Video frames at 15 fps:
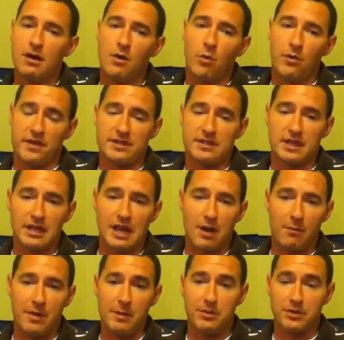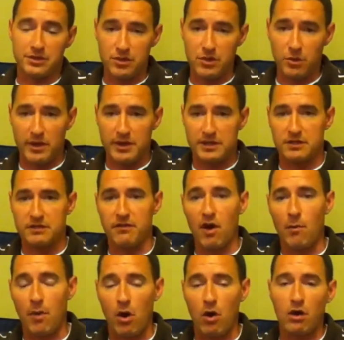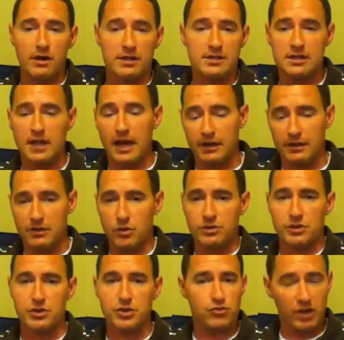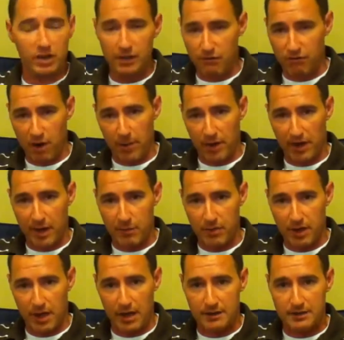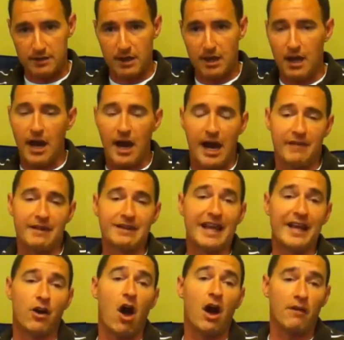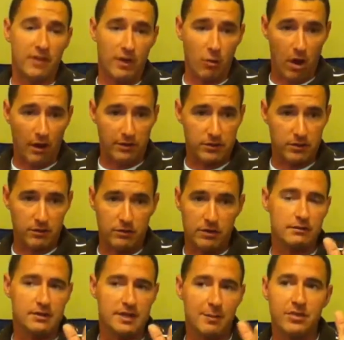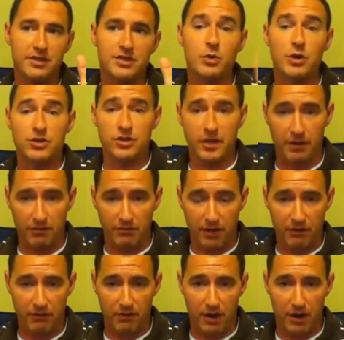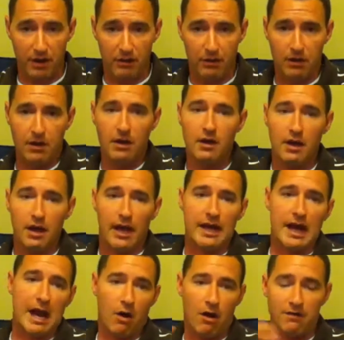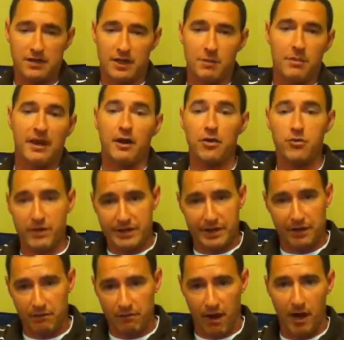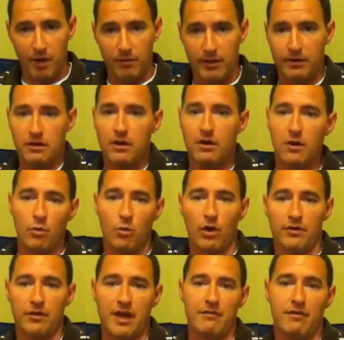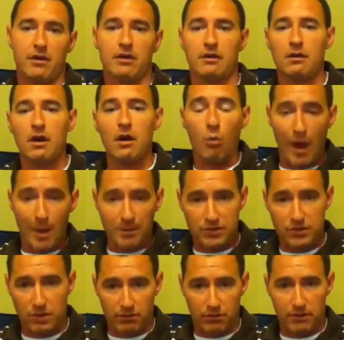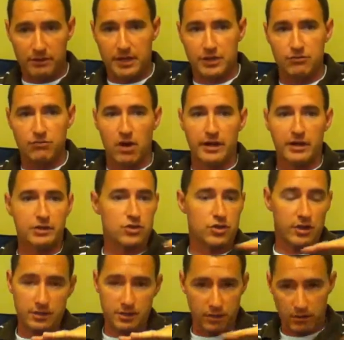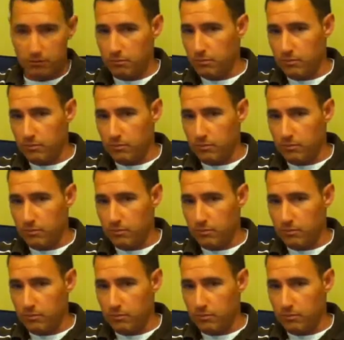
What this is going to allow people to do is develop a site using strictly the Framework APIs, and then later on, if they want to, simply switch their config file, and now all of a sudden be in a 3-tier environment where they have a web server that's running just their